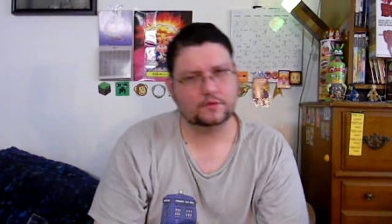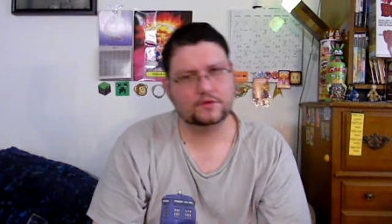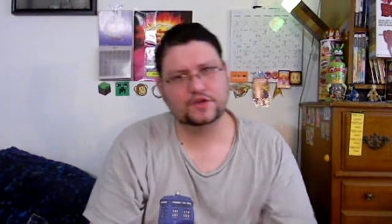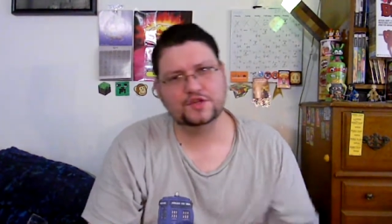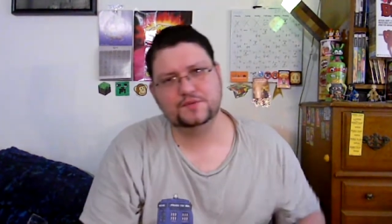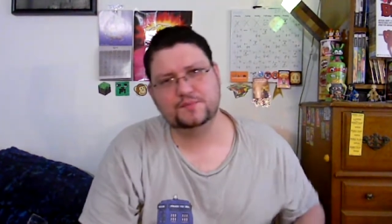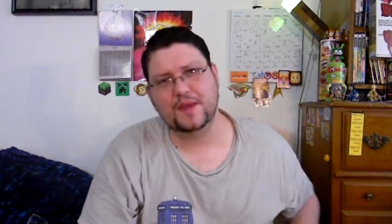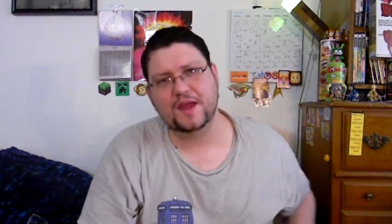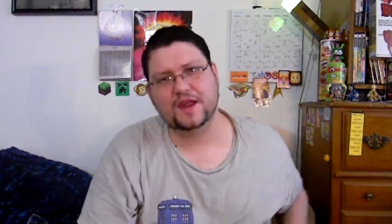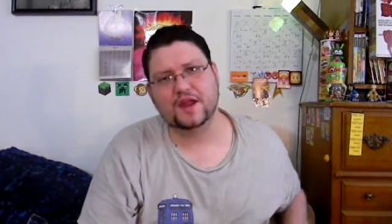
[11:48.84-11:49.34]

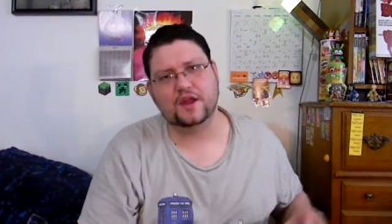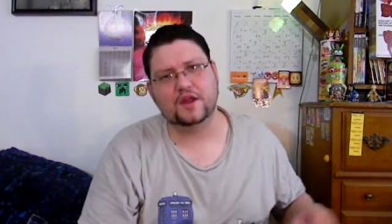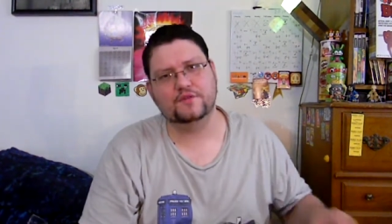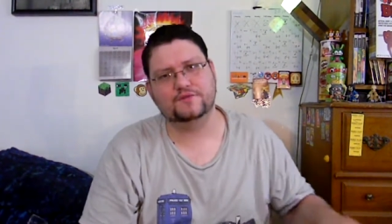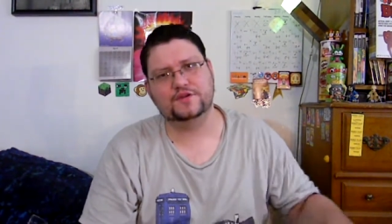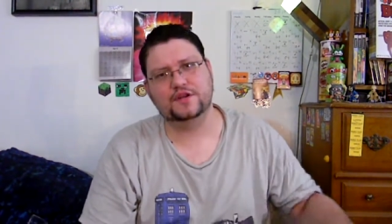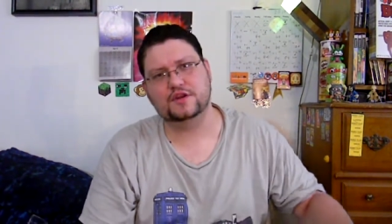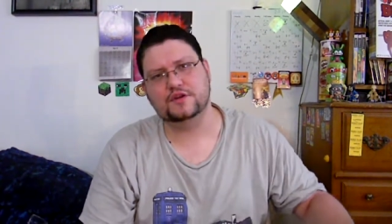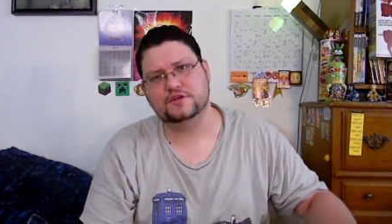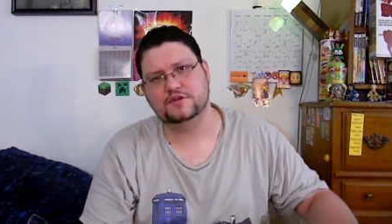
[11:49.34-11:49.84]
Speaking
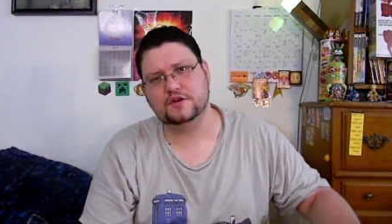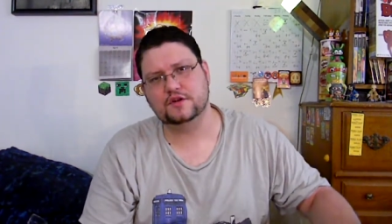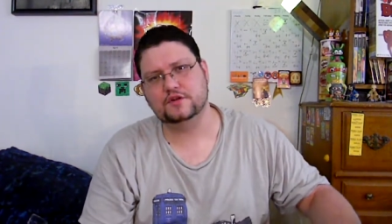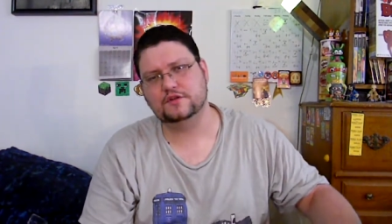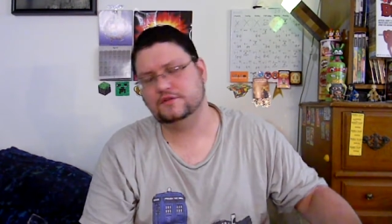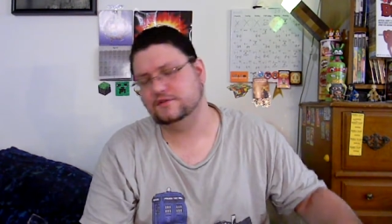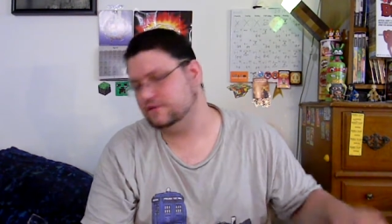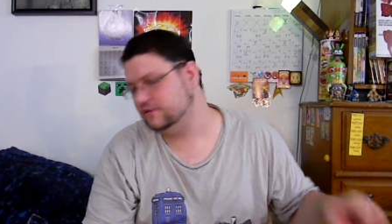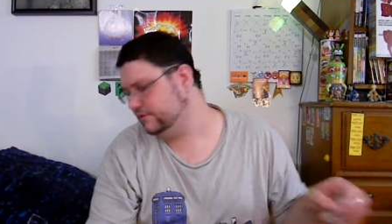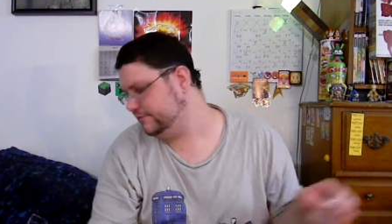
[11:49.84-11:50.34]
of
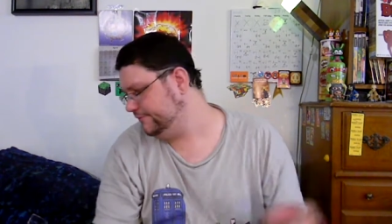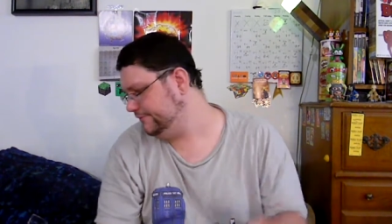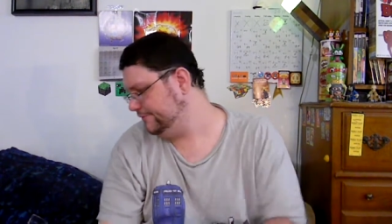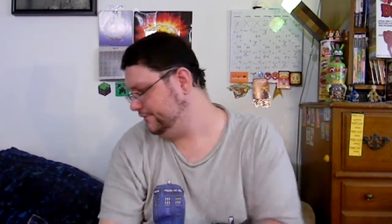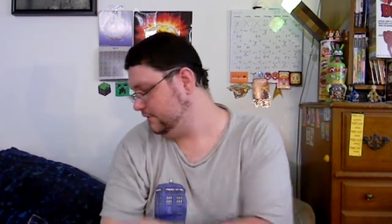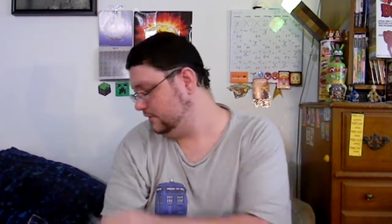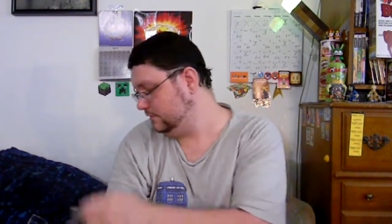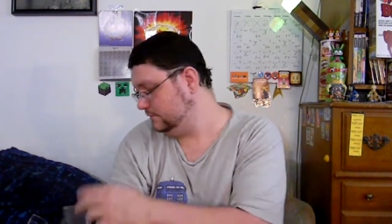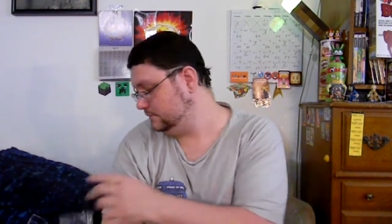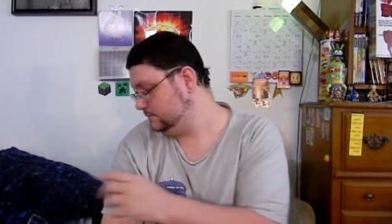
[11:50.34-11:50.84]
T-shirts,
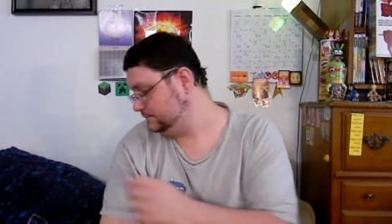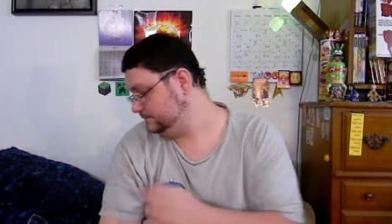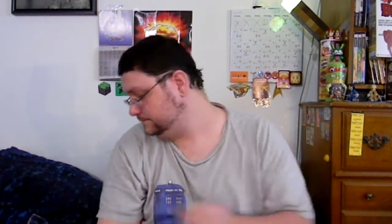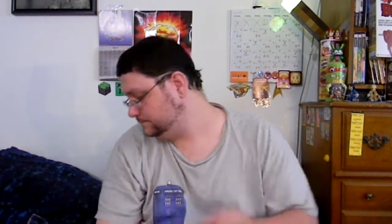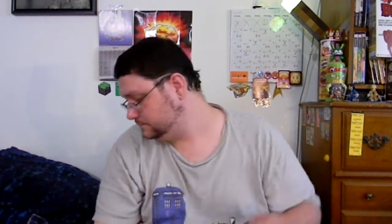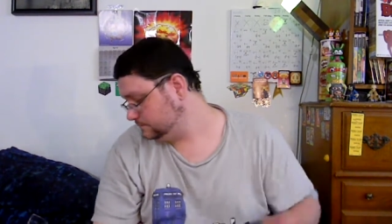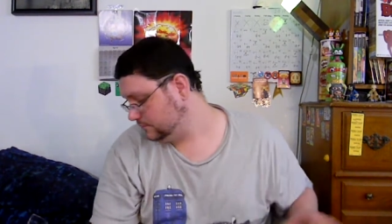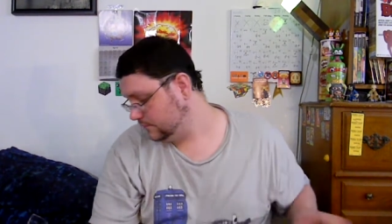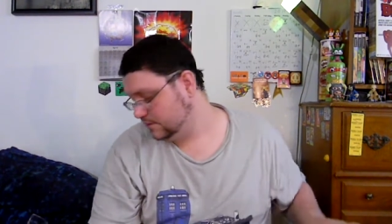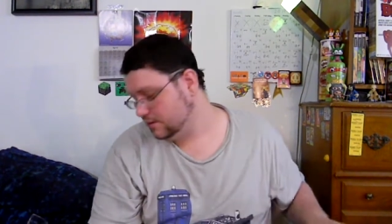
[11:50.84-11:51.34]

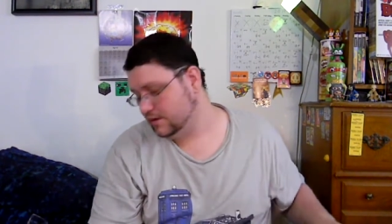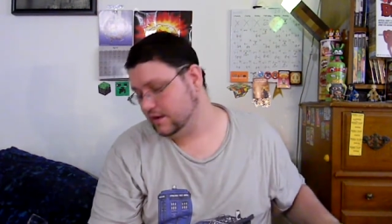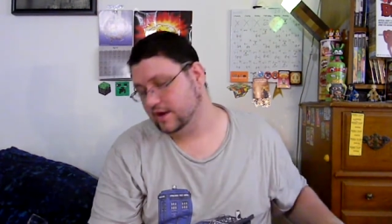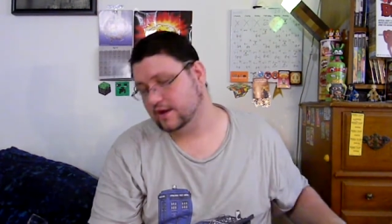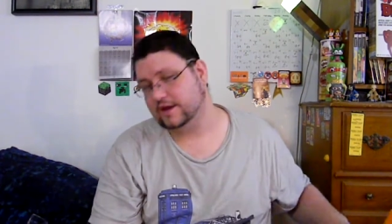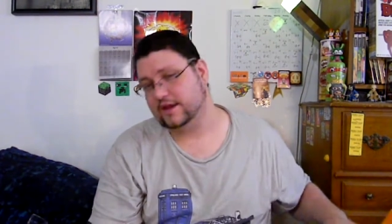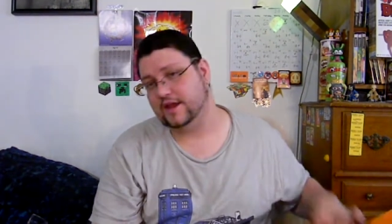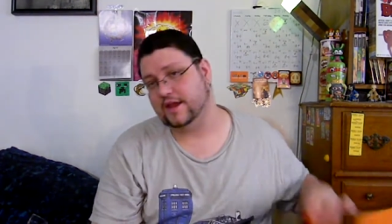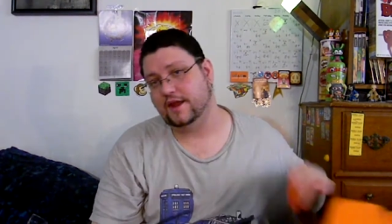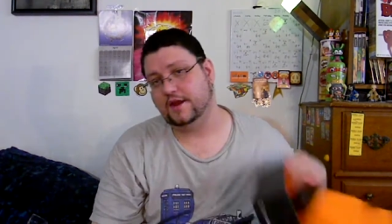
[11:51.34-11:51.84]

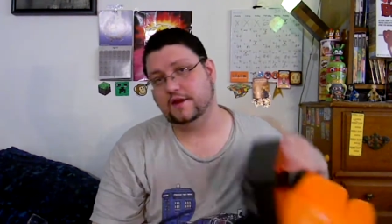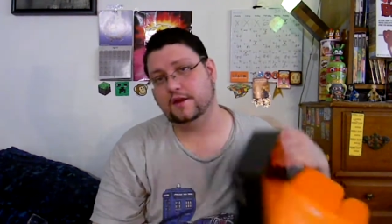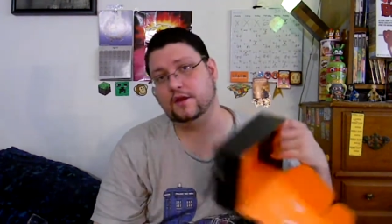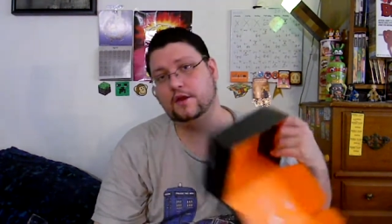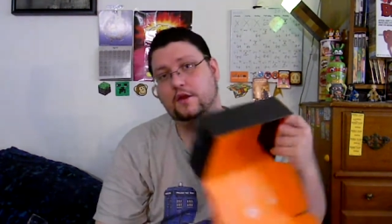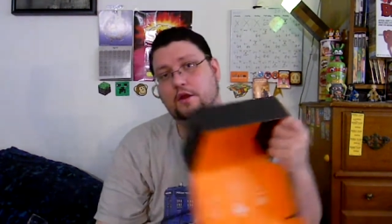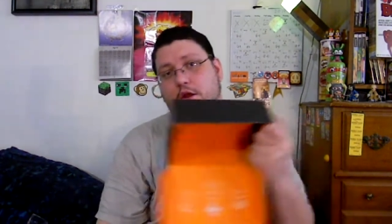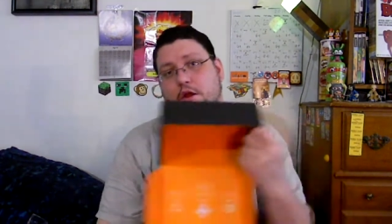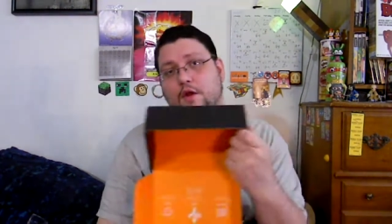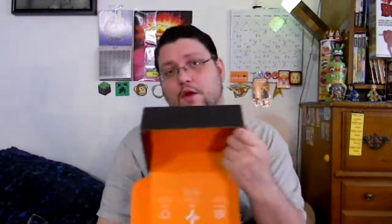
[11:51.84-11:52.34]
again,
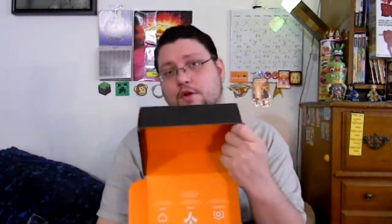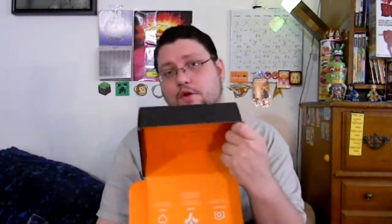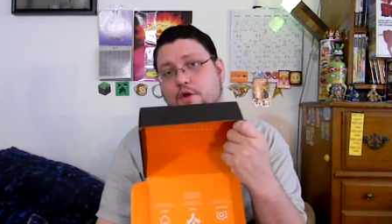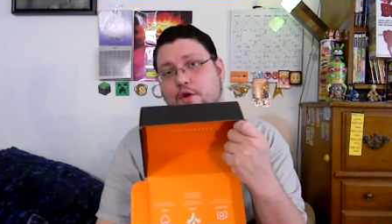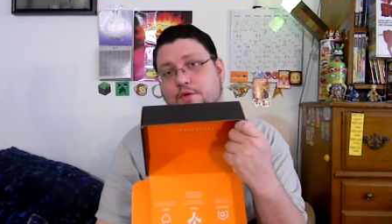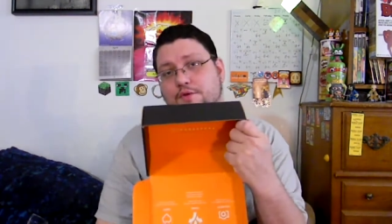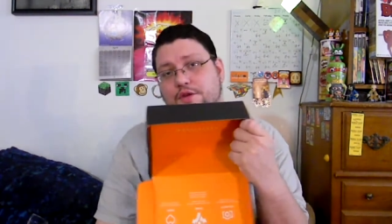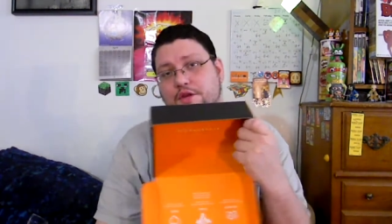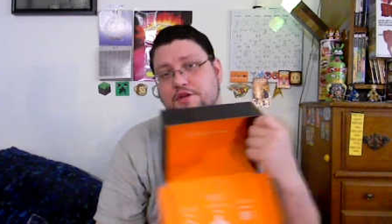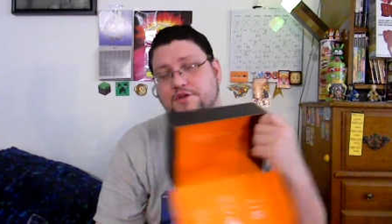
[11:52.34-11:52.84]

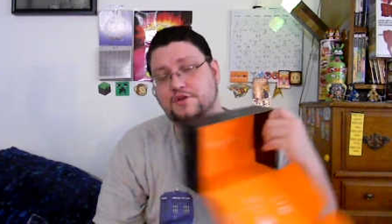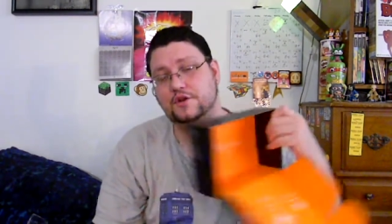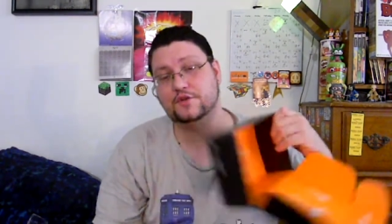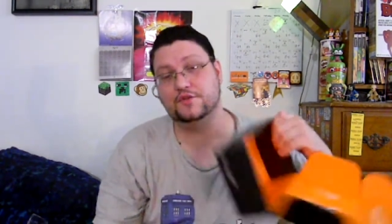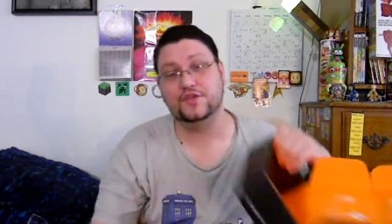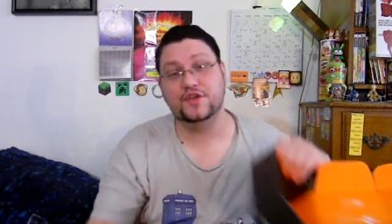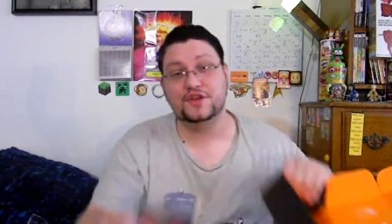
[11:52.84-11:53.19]
no T-shirt.